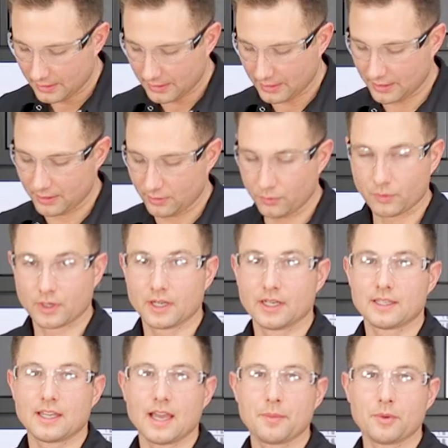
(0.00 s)
and we're
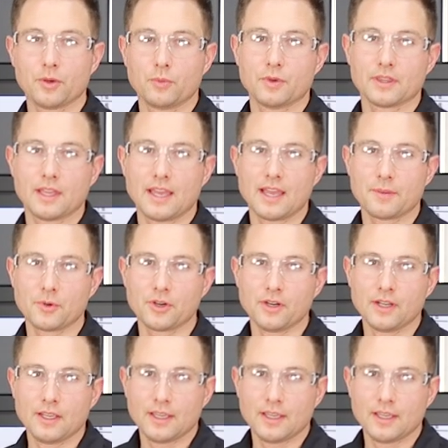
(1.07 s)
gonna tap it with a hammer